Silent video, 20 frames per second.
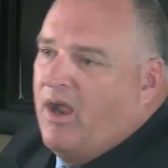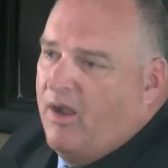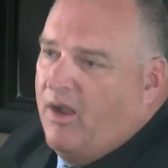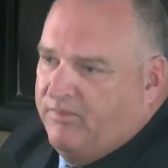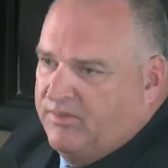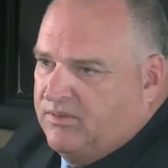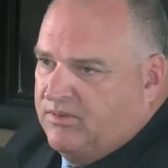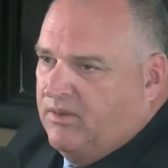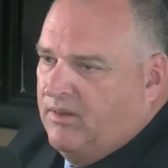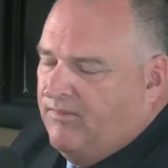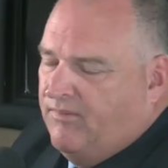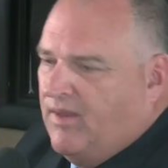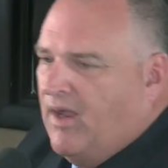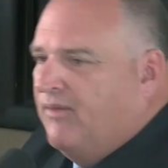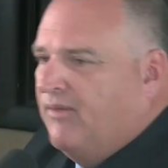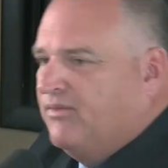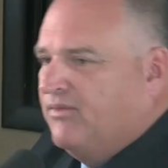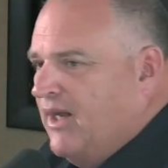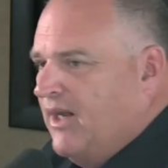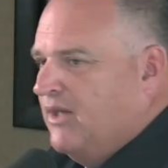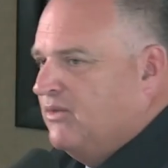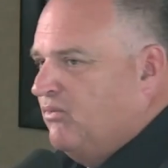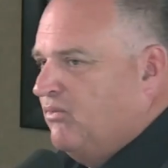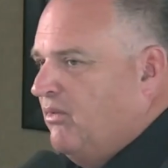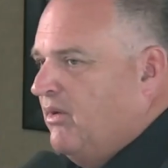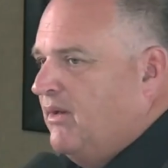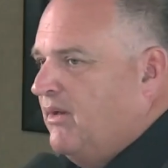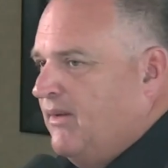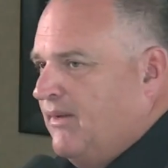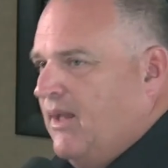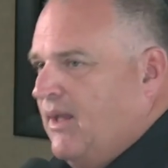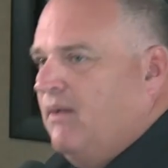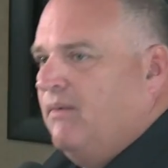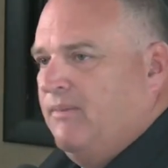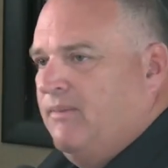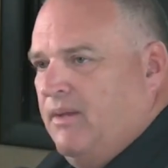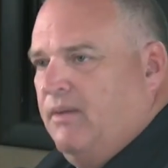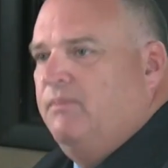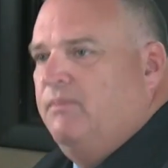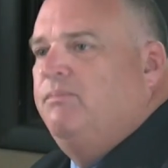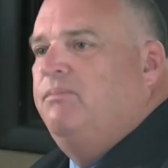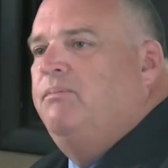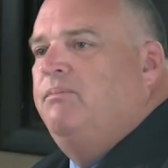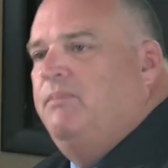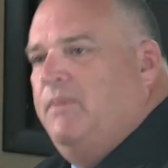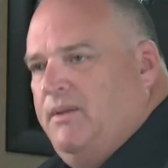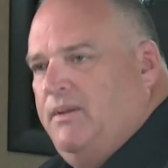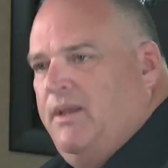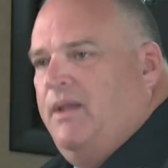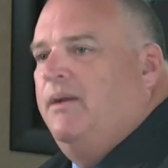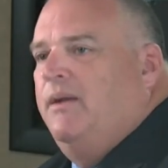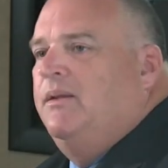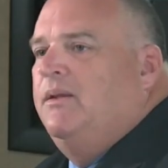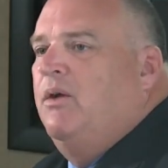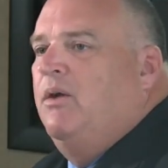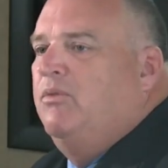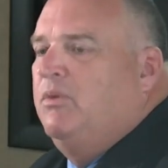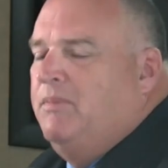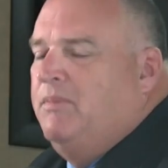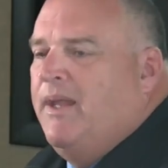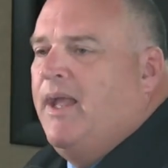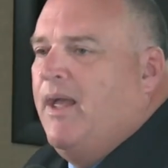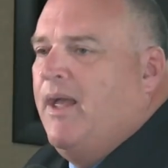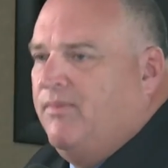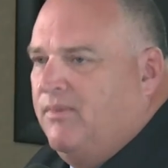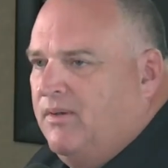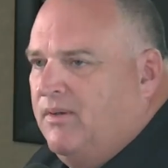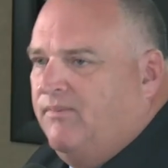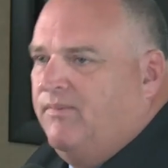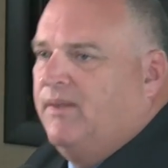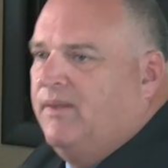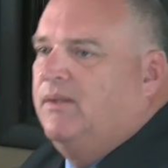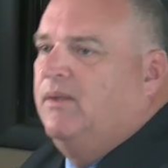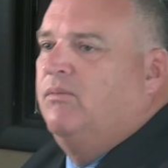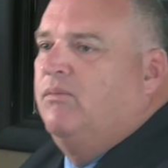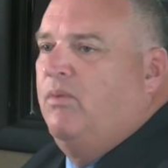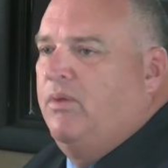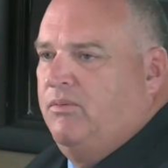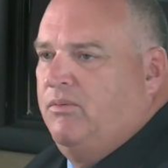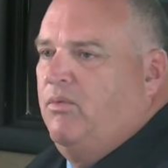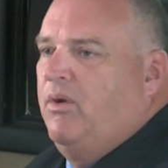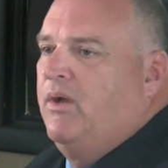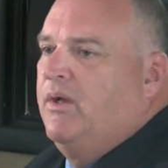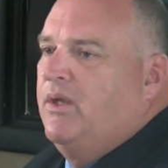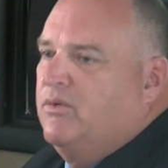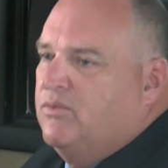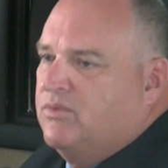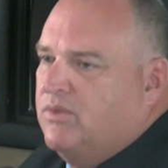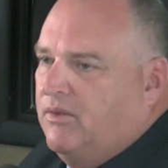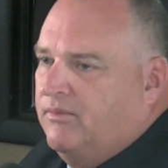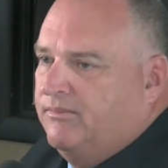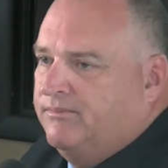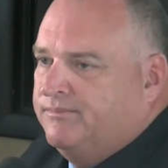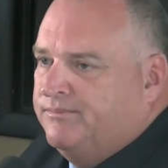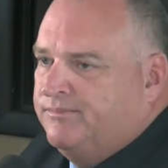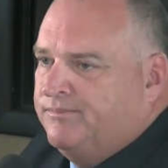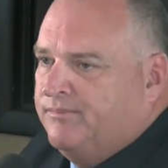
officer. If the officer has one, then they'll intone to me how the defendant, what goes on,